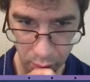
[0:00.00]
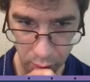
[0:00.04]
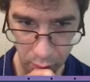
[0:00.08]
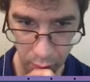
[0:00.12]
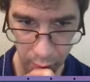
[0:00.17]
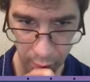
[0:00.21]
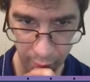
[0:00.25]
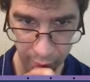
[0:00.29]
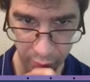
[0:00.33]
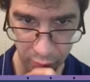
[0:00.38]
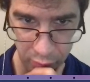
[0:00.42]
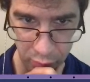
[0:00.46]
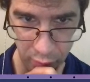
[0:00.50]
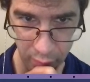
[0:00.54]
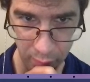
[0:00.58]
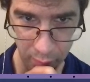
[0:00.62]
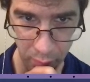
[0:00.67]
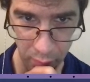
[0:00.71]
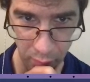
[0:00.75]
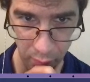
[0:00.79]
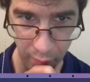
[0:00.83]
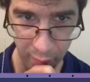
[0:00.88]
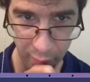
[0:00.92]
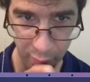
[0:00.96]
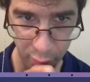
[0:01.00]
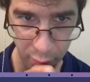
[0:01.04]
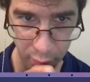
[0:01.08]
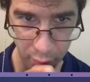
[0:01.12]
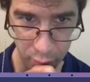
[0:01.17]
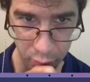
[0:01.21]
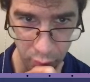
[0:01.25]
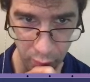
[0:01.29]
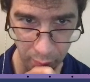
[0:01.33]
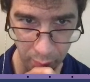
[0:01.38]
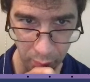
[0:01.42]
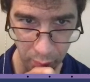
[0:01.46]
on the treble clef.
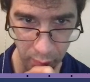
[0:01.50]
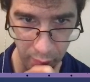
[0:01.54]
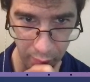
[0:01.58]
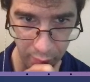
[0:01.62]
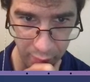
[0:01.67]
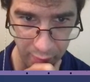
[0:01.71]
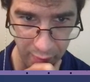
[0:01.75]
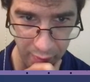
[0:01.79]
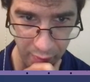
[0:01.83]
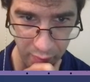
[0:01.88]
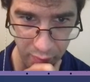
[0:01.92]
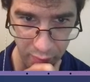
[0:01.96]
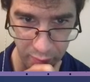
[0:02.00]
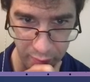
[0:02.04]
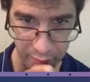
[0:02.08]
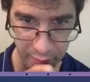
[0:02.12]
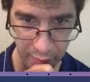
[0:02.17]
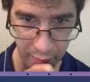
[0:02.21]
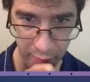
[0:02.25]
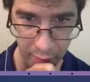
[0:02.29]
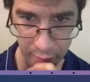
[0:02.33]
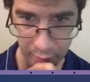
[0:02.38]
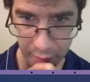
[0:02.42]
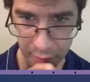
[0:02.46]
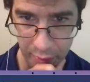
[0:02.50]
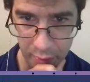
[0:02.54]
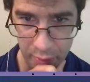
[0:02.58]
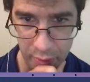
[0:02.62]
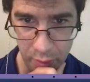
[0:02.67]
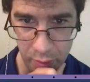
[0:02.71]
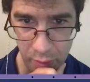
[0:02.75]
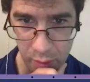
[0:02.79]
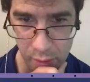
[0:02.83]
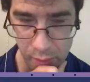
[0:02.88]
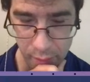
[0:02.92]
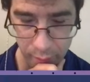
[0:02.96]
Treble clef has it down
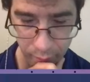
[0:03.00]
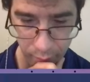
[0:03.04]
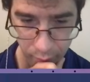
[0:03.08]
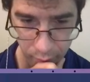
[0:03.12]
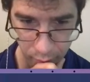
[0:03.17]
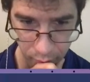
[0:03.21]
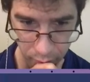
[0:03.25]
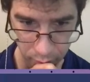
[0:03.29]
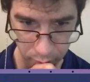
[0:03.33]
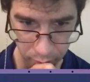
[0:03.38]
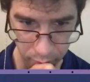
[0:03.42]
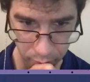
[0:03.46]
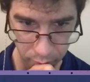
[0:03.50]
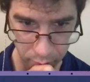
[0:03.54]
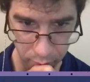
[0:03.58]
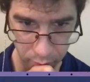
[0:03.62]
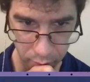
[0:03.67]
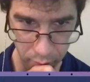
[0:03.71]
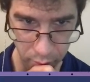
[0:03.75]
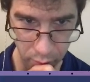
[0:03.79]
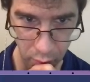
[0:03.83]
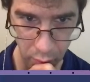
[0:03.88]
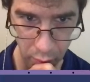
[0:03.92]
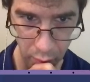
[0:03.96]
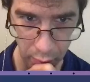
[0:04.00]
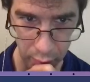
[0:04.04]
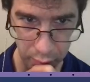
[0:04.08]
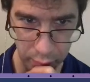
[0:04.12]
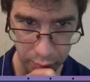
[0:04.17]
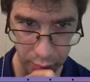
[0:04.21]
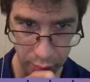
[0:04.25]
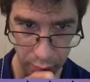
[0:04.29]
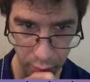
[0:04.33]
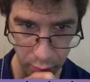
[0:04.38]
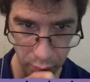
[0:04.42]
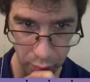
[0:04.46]
here,
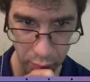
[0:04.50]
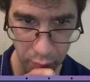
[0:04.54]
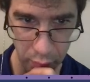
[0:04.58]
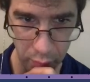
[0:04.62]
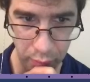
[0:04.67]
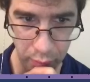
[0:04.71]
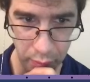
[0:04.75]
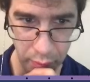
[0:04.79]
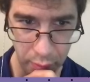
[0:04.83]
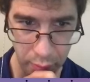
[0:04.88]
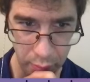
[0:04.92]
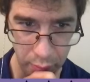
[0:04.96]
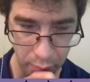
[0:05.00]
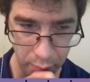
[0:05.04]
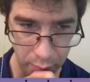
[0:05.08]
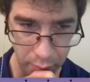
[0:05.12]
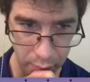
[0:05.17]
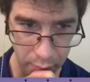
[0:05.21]
octave lower.